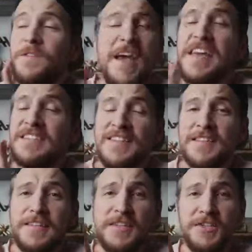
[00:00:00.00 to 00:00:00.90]
tasty,
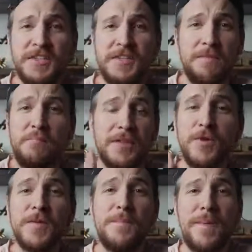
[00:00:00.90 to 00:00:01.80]
delicious,
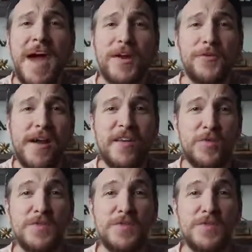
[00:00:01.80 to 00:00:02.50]
blurry backgrounds